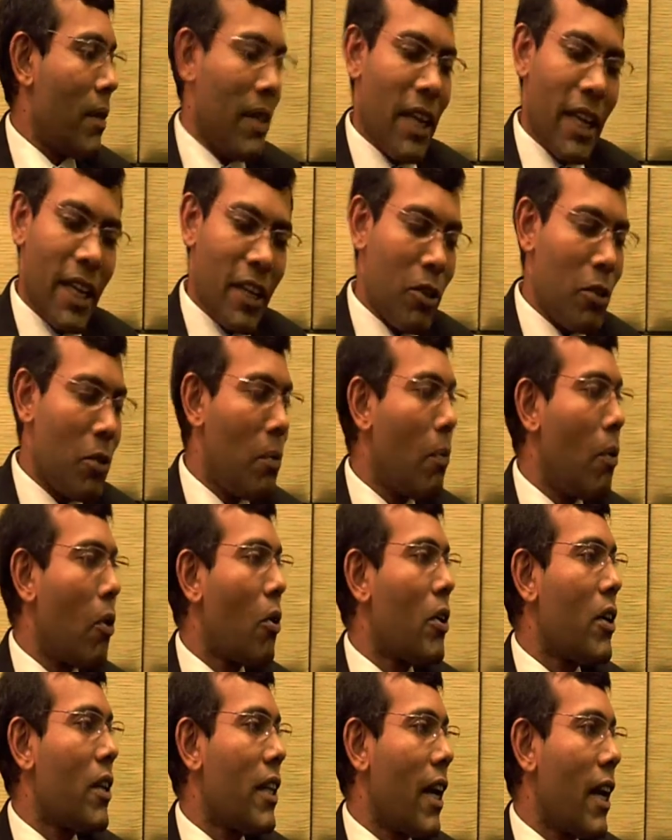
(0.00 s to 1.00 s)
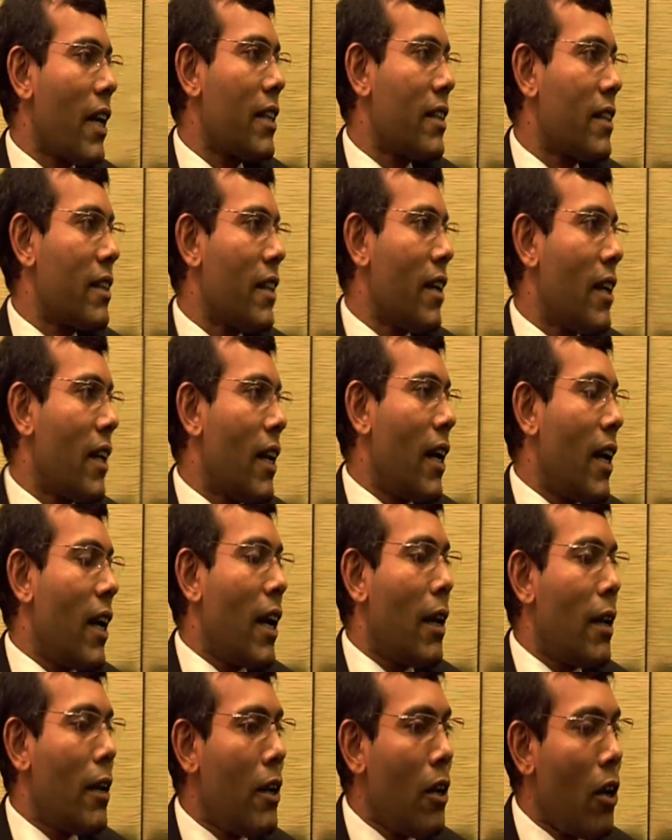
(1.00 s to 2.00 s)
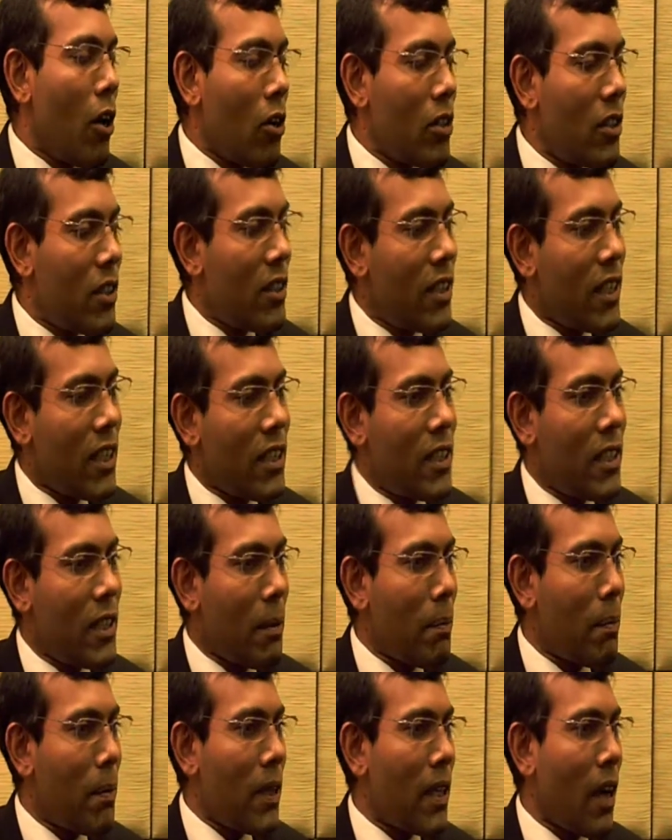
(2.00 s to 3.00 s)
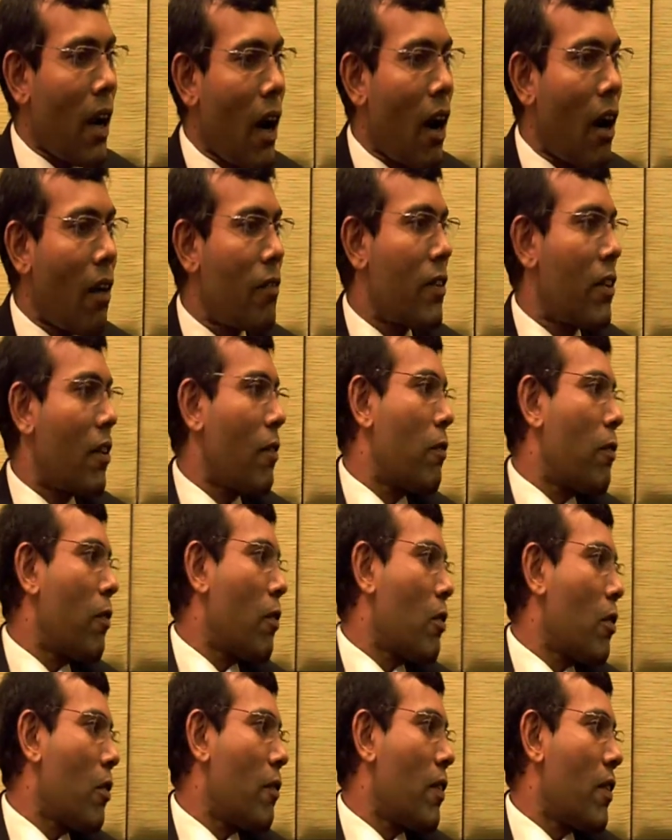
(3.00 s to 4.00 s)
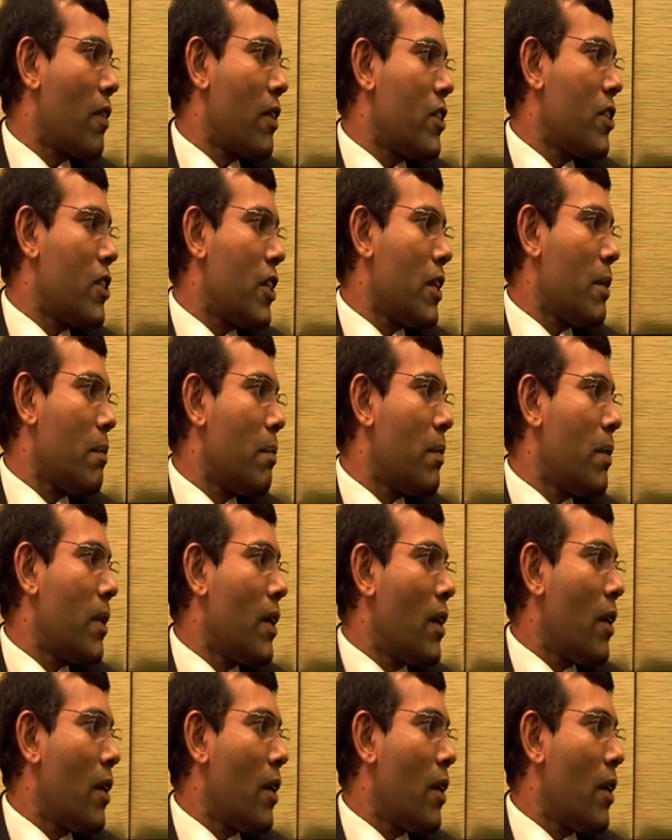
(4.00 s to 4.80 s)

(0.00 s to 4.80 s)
They could do more in that. Not just simply after a fall of a regime